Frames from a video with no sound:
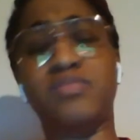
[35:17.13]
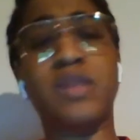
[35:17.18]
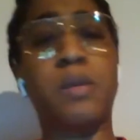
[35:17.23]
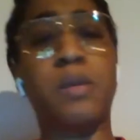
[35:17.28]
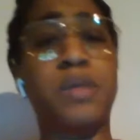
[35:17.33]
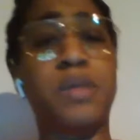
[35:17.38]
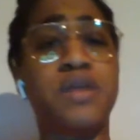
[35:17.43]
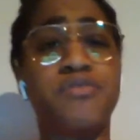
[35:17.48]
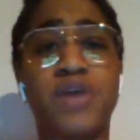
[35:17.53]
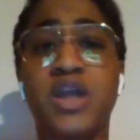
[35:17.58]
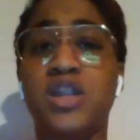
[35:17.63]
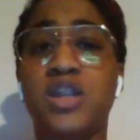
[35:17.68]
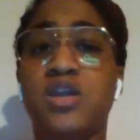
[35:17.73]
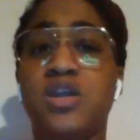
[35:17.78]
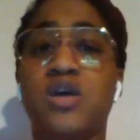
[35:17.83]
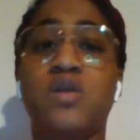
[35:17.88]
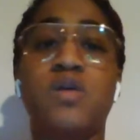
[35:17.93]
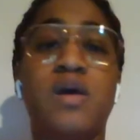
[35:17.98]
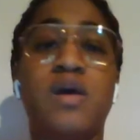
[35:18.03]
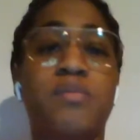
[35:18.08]
But if I
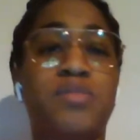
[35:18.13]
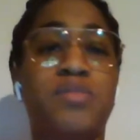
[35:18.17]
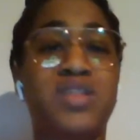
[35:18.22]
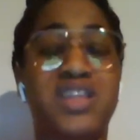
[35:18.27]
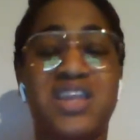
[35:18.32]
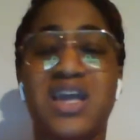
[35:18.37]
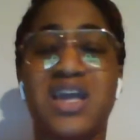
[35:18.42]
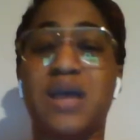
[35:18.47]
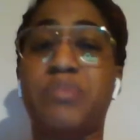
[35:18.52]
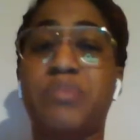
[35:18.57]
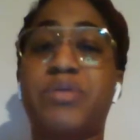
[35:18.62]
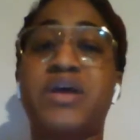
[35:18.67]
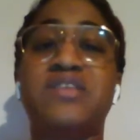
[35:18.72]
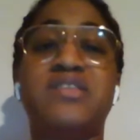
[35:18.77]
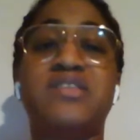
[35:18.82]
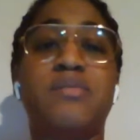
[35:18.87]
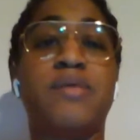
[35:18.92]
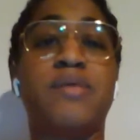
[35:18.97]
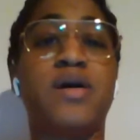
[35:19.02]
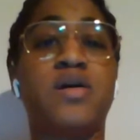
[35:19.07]
don't, I'm really not
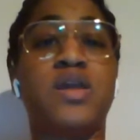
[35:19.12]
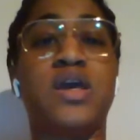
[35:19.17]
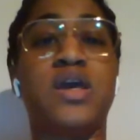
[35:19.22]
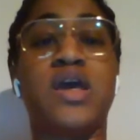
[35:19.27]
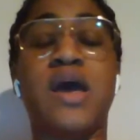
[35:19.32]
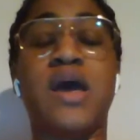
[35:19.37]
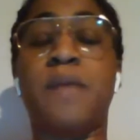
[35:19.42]
pressed about it.